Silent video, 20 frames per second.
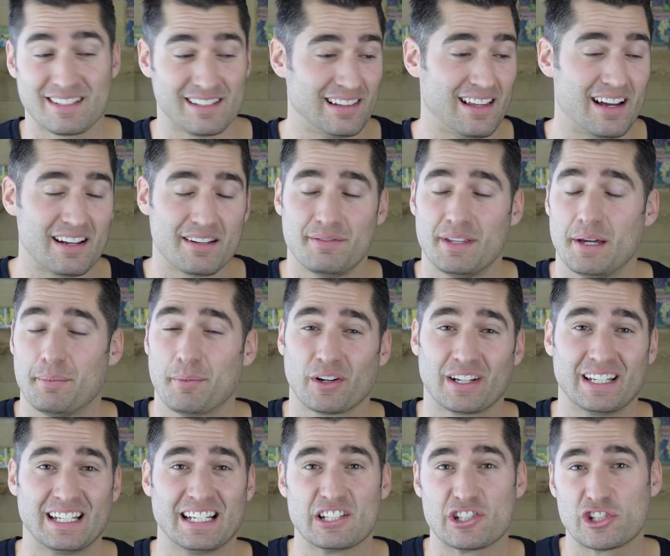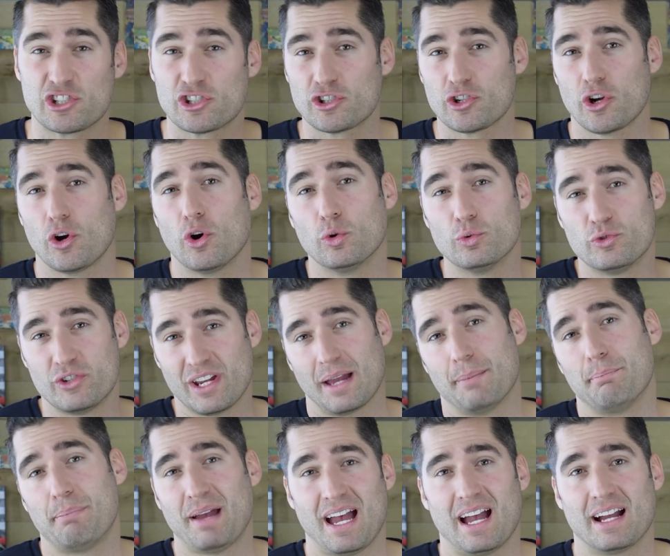a lot of them are getting so
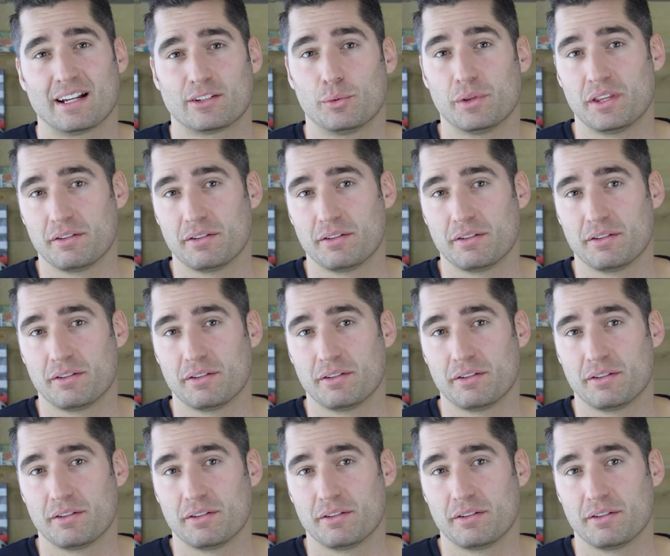jam-packed with